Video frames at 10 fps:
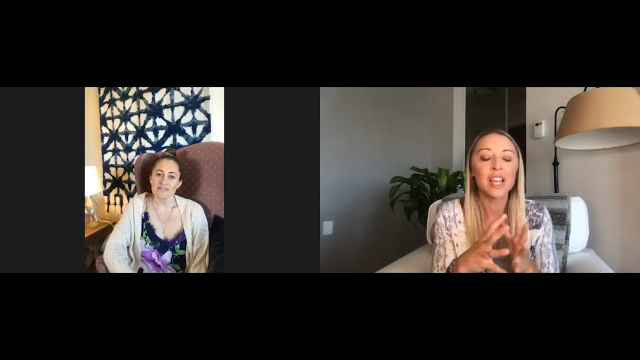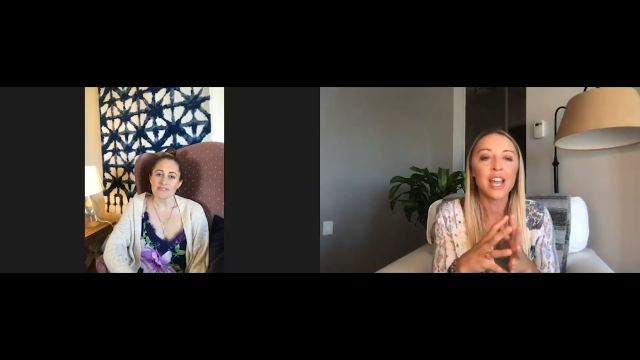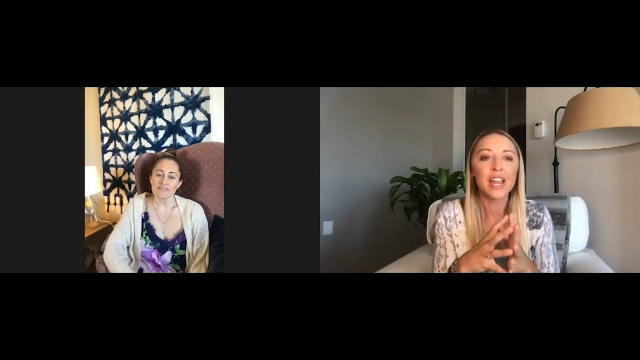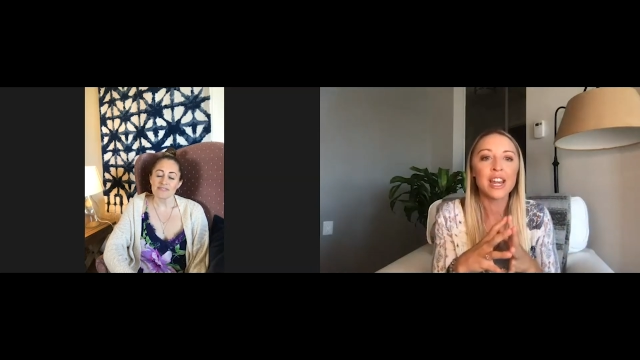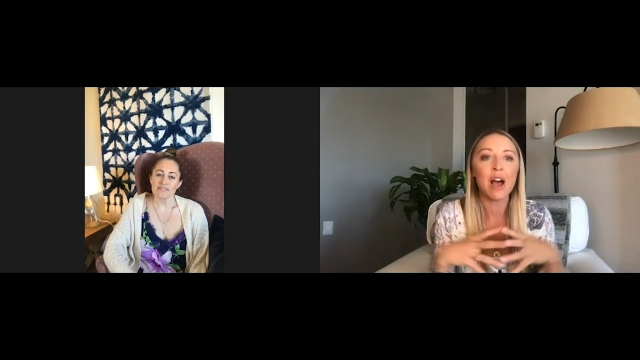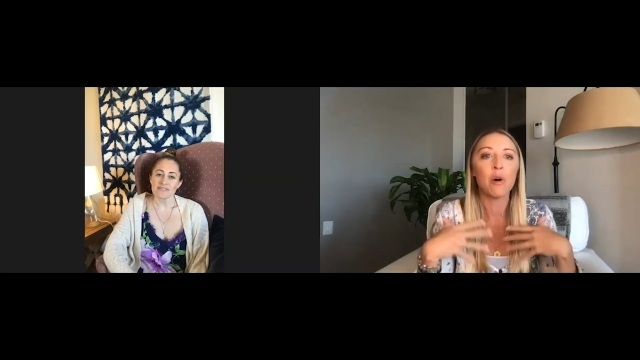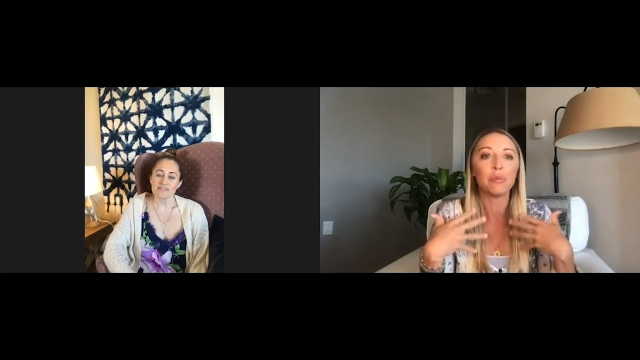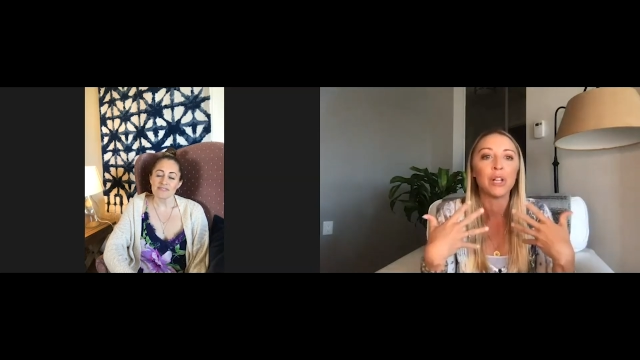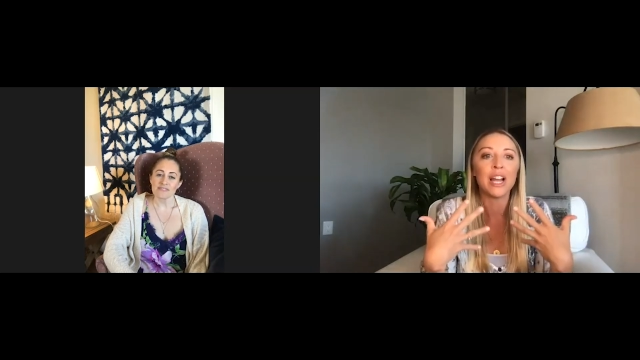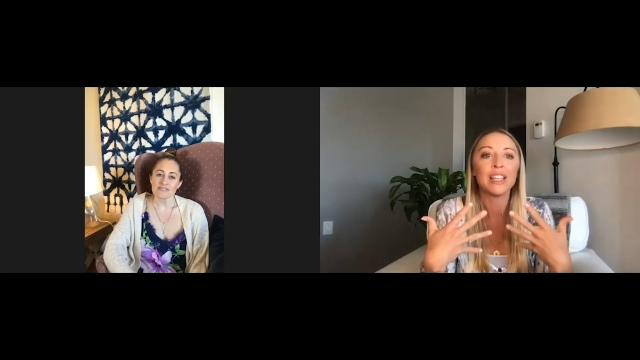and now
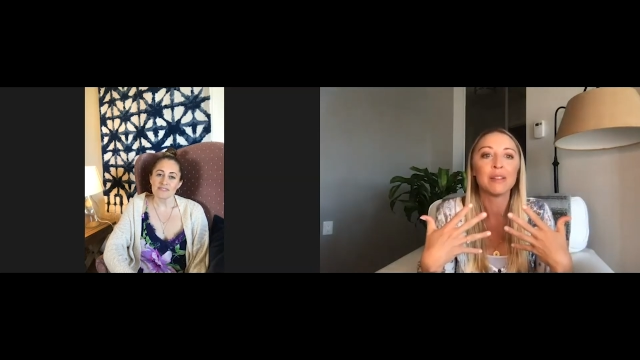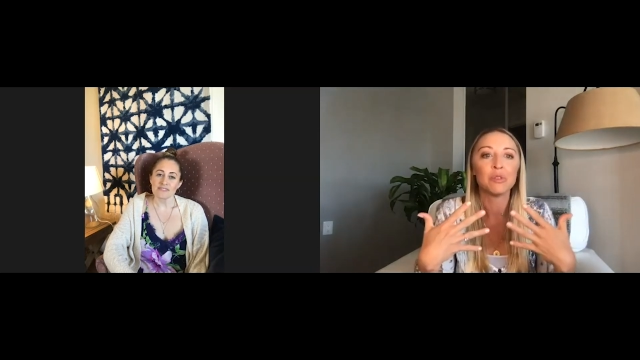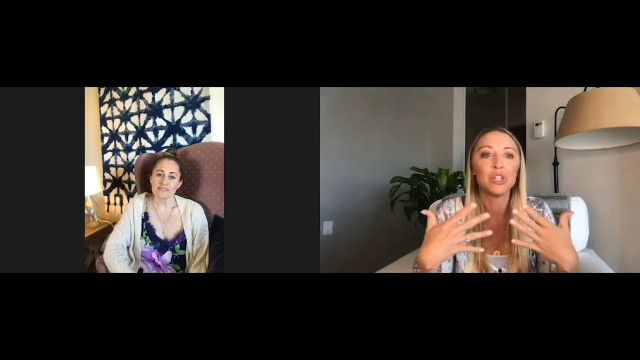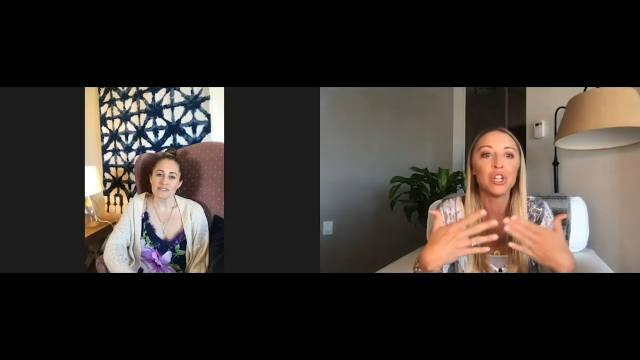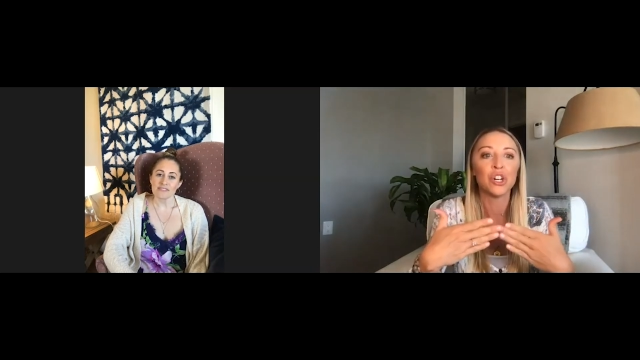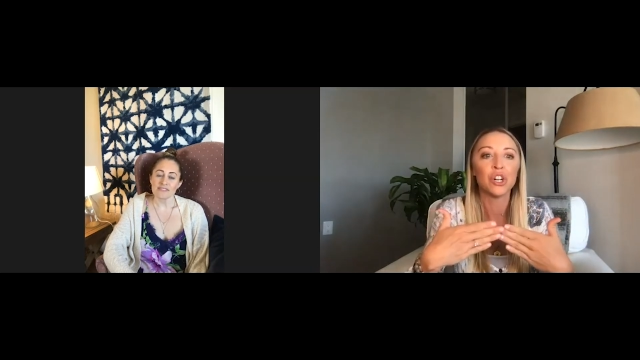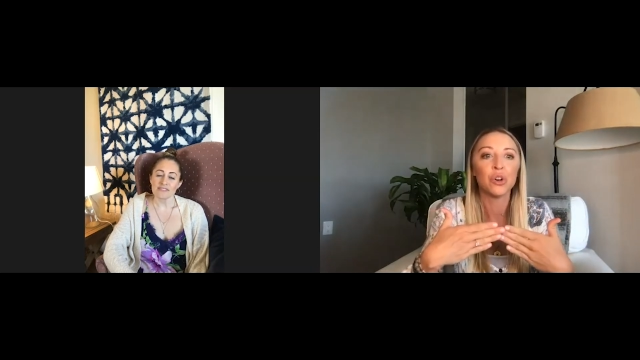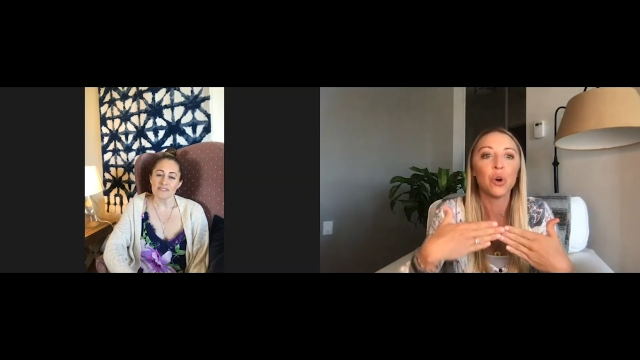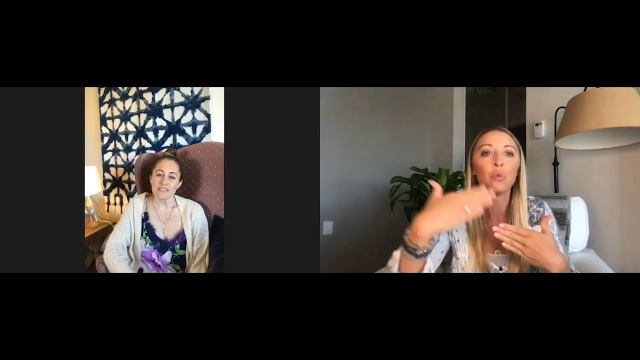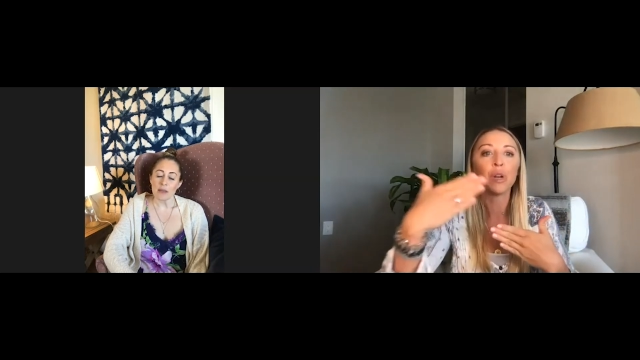applying them to
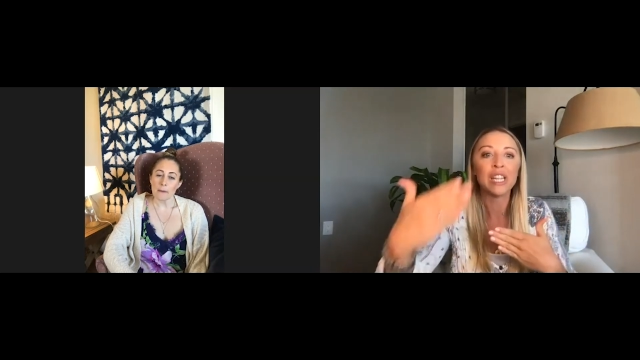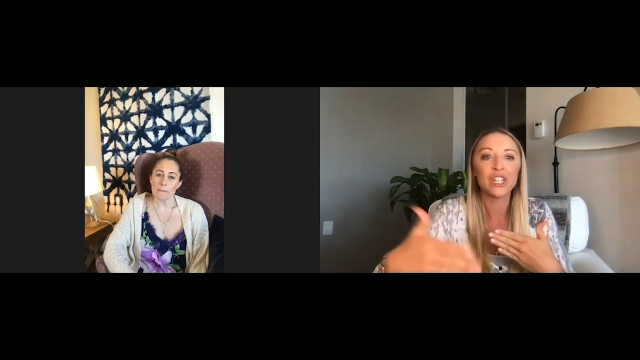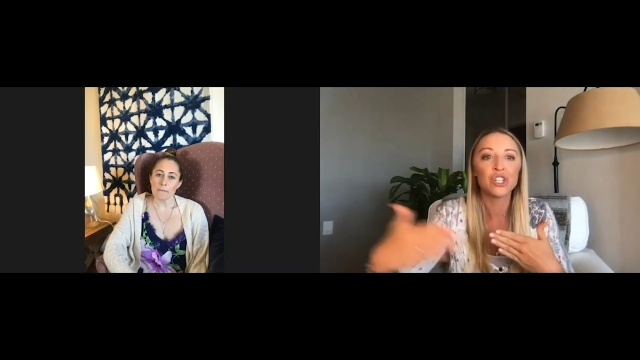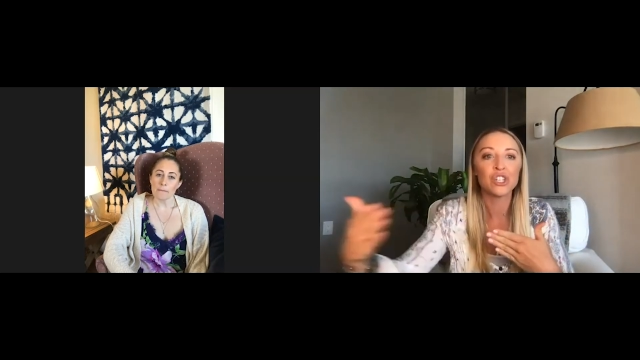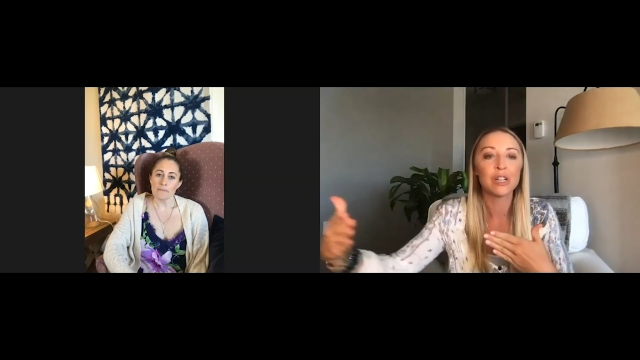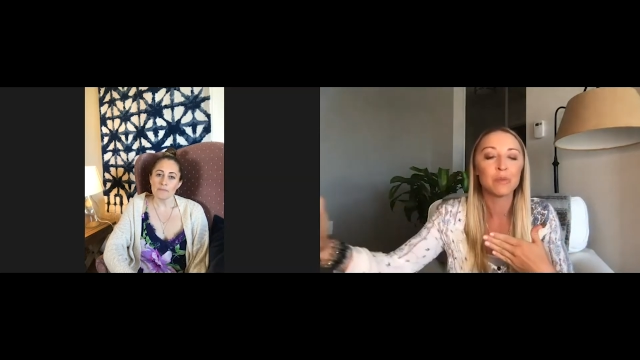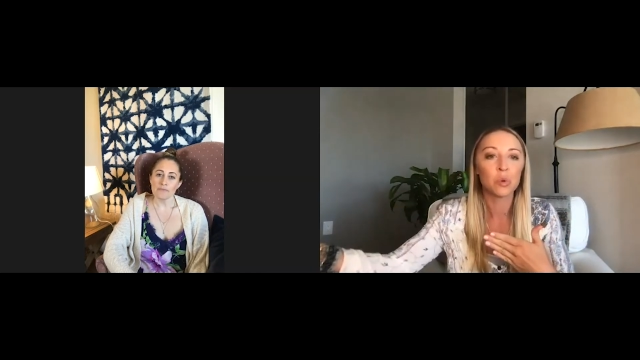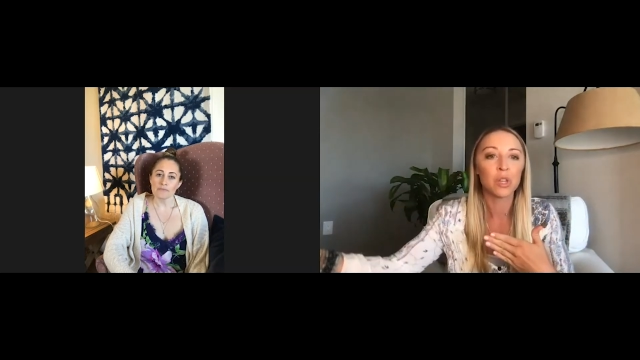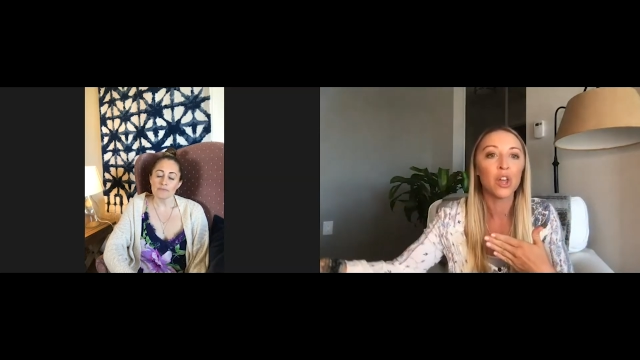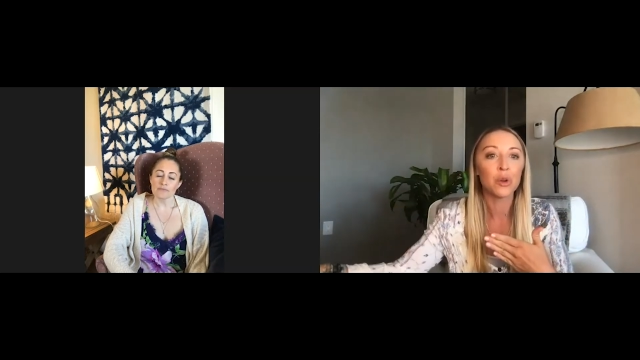your relationships
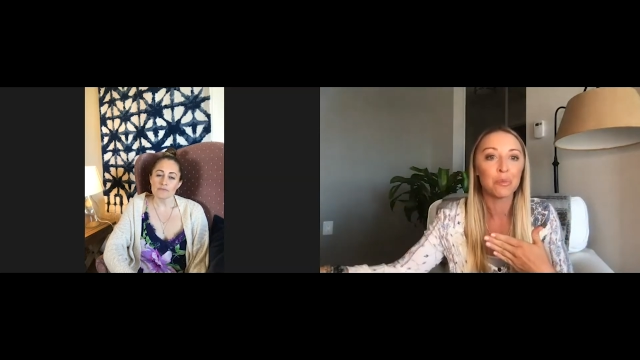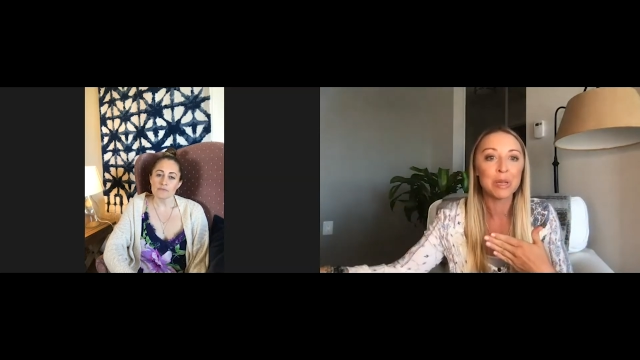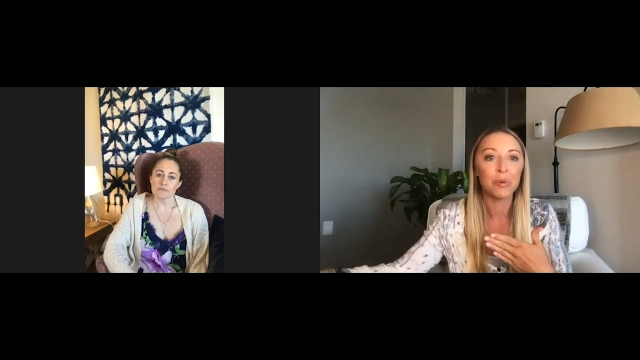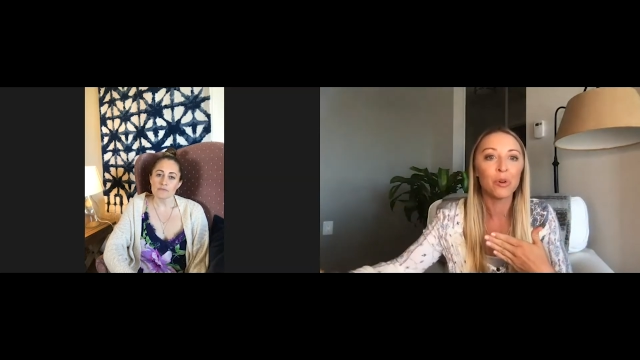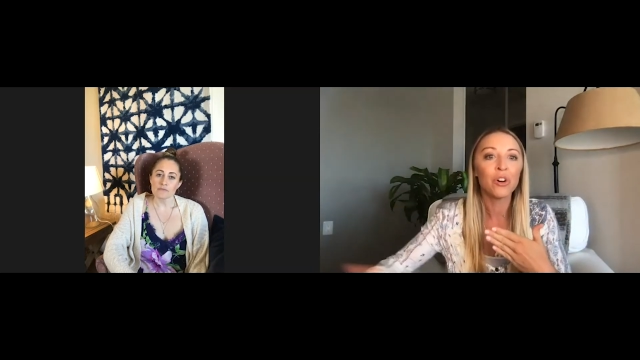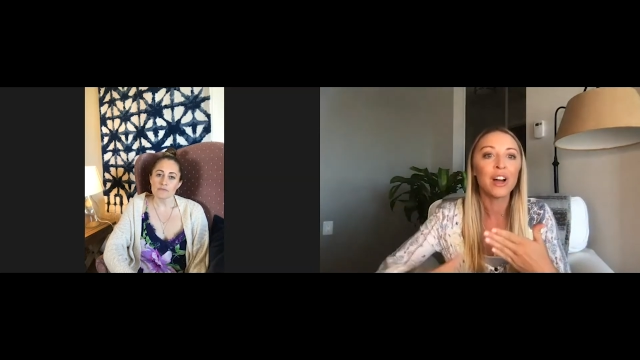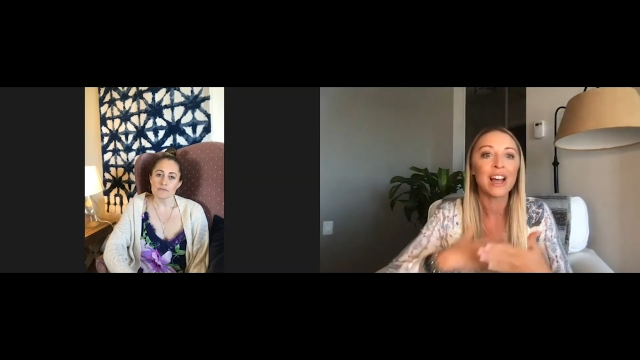with other people?